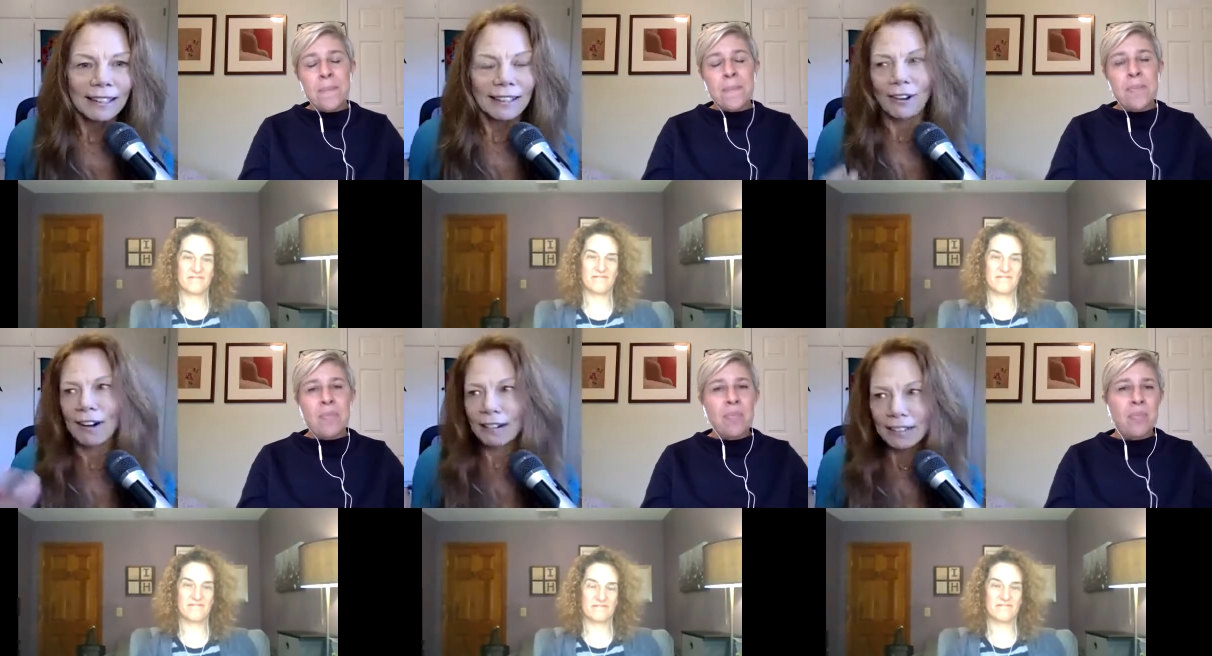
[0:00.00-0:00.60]
Speaker 1: there
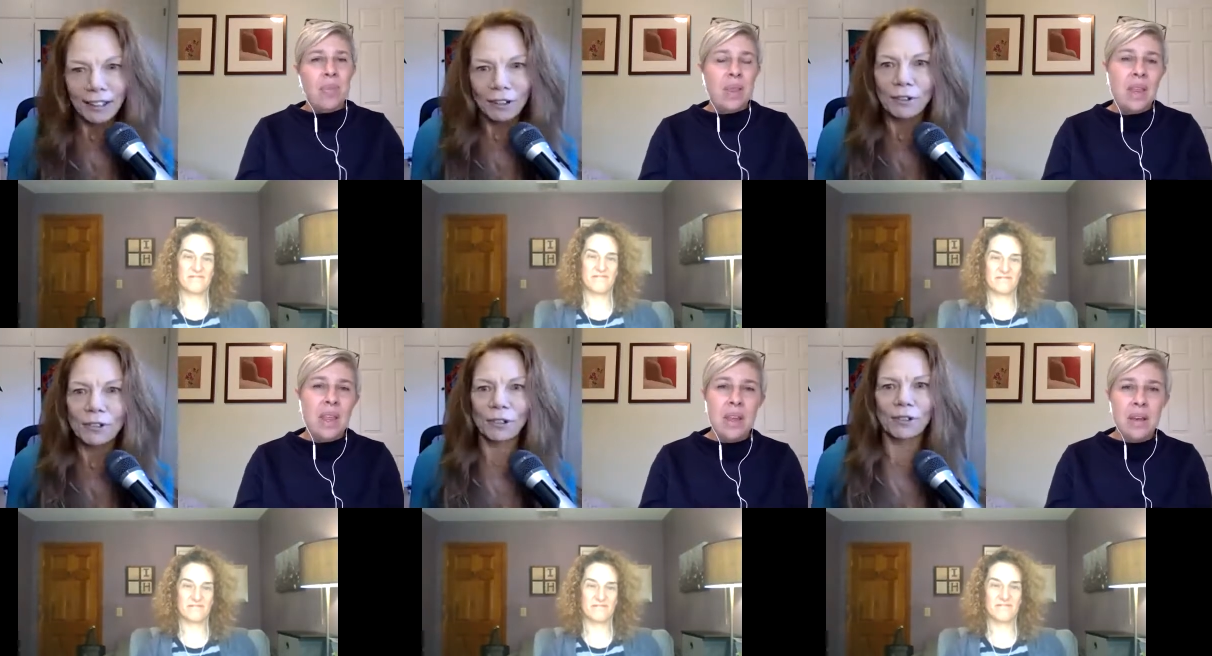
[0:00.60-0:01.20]
are you know are
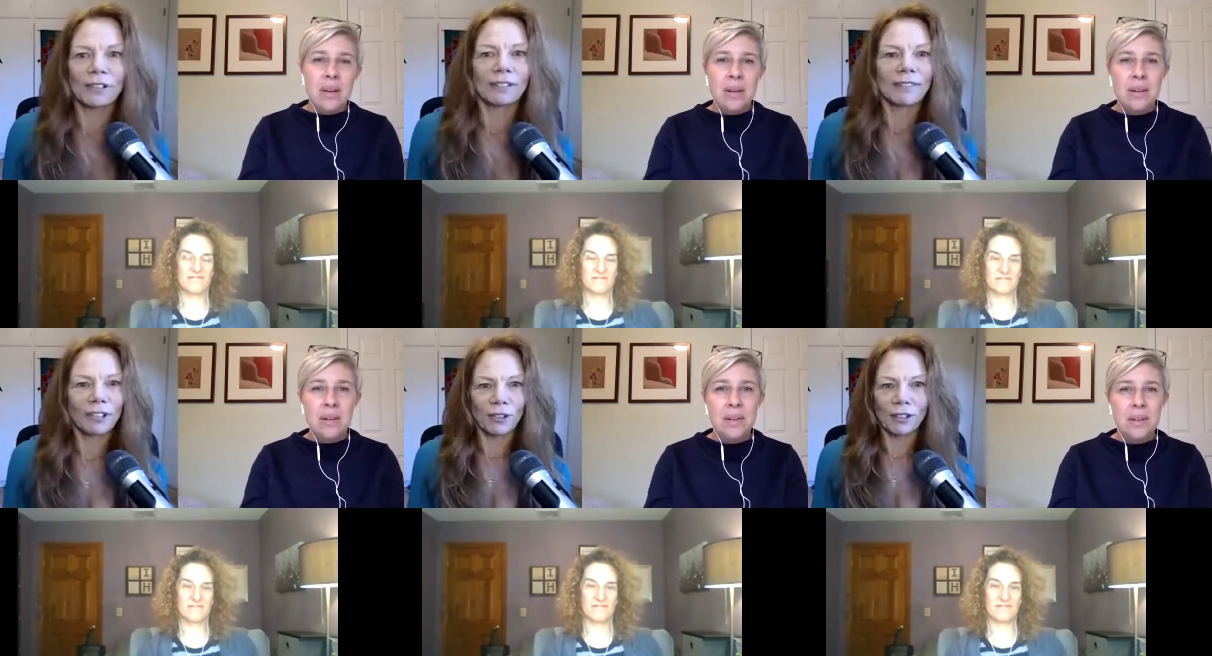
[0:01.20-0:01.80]
certain
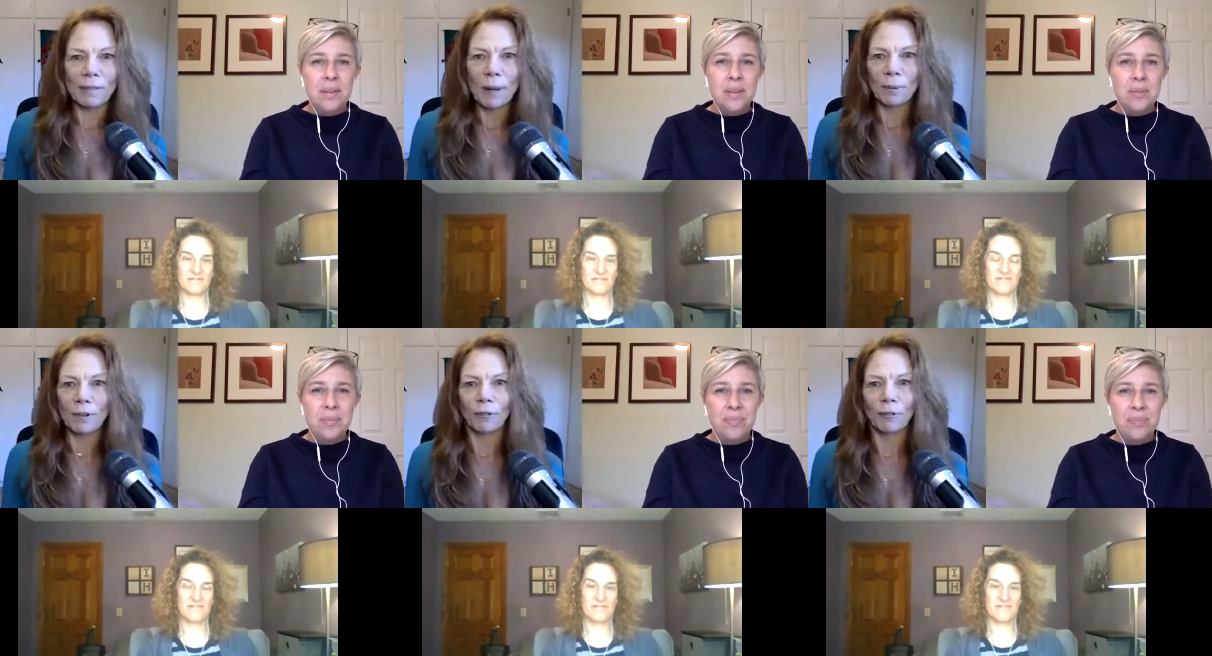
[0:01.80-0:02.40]
certainly
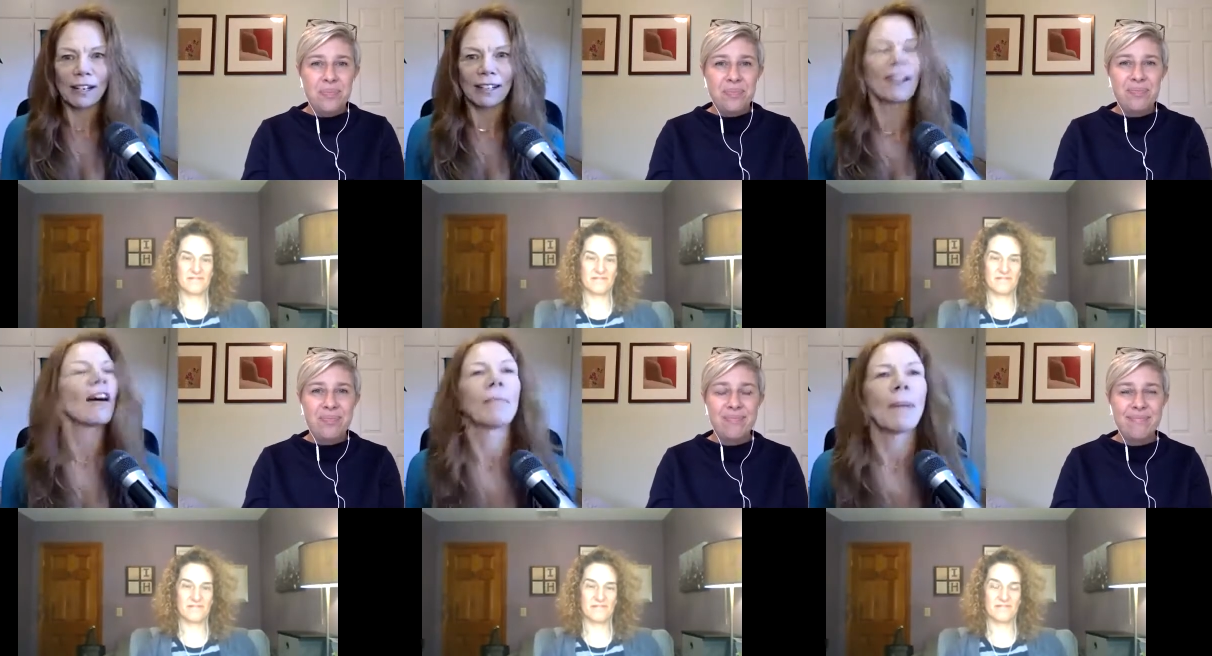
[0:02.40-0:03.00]
people have written a
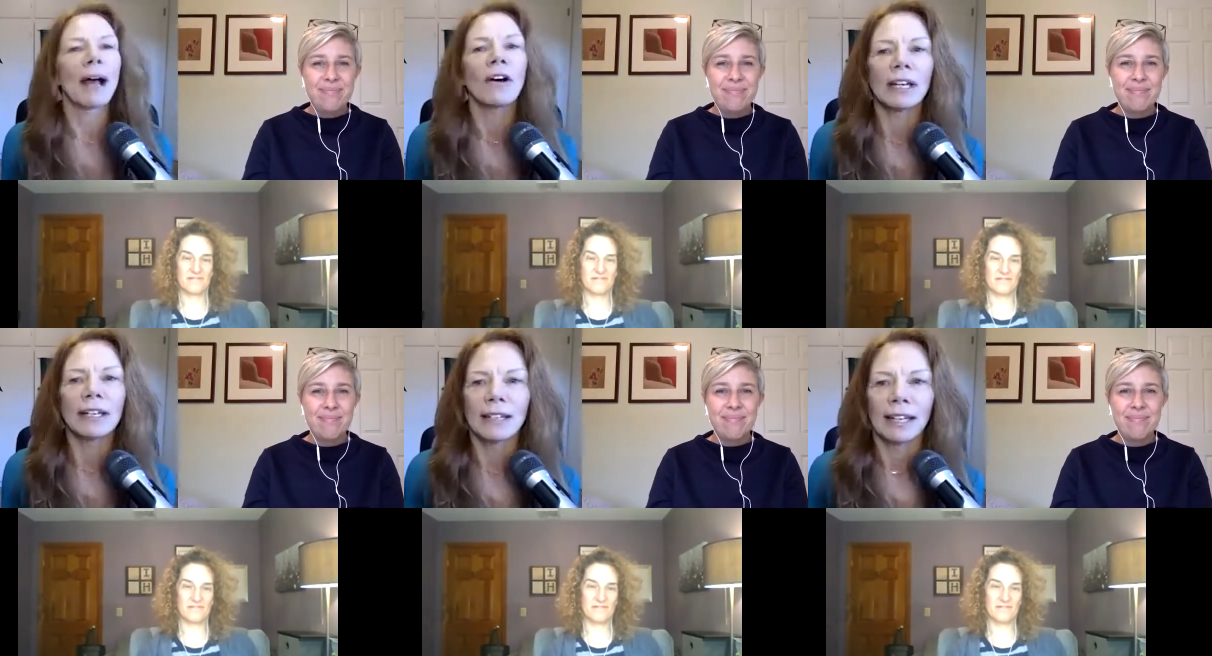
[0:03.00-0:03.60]
lot about
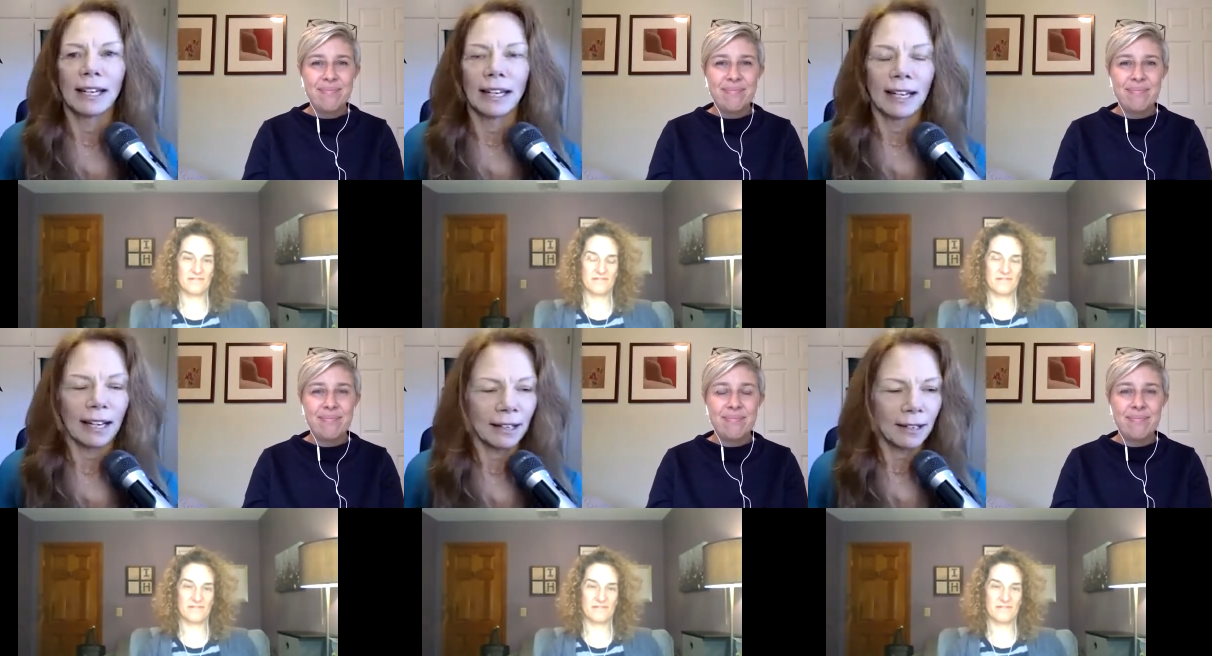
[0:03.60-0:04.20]
it
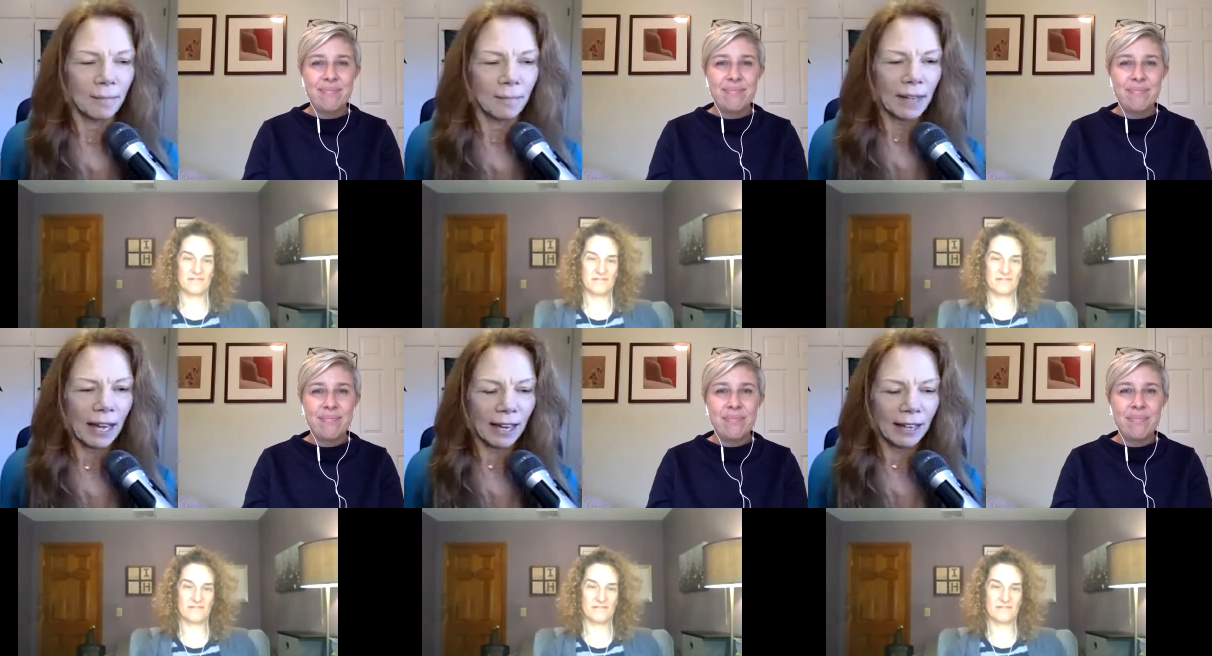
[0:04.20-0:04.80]
um,
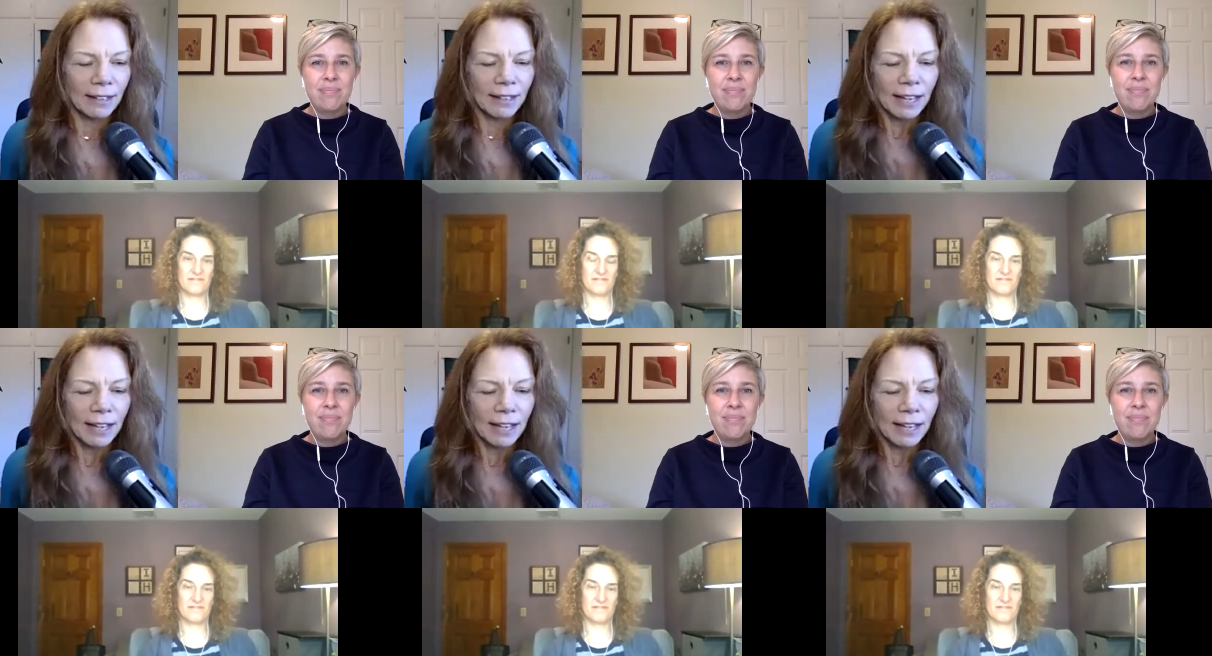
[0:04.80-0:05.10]
and